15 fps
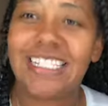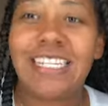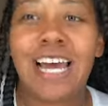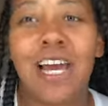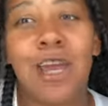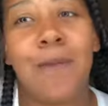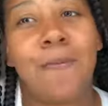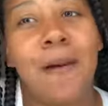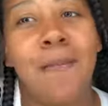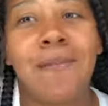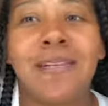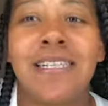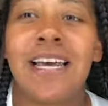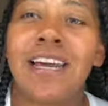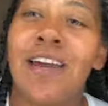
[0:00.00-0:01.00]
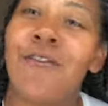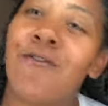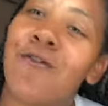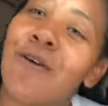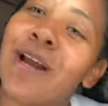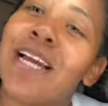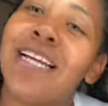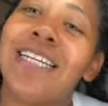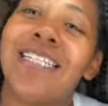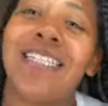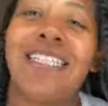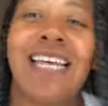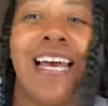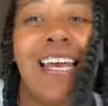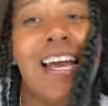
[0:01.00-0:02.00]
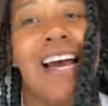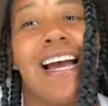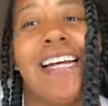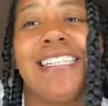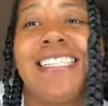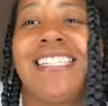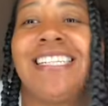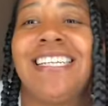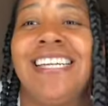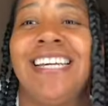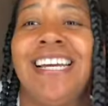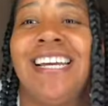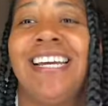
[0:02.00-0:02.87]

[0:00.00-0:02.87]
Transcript: tell your mama, tell your friend, tell your auntie.